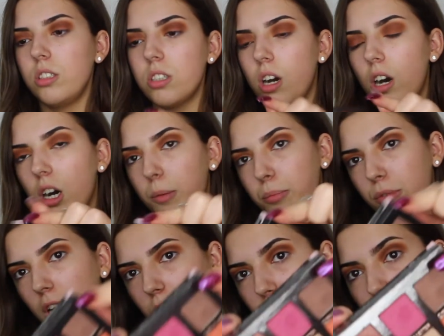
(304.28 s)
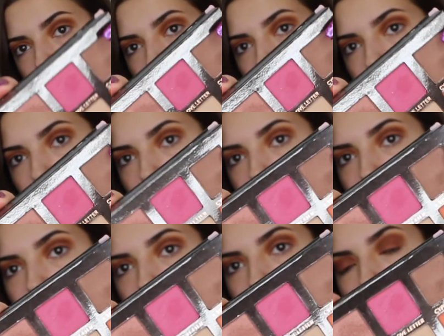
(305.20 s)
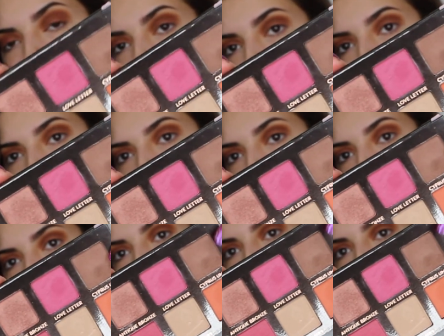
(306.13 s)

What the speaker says: dark brown shade. I'm not going to try to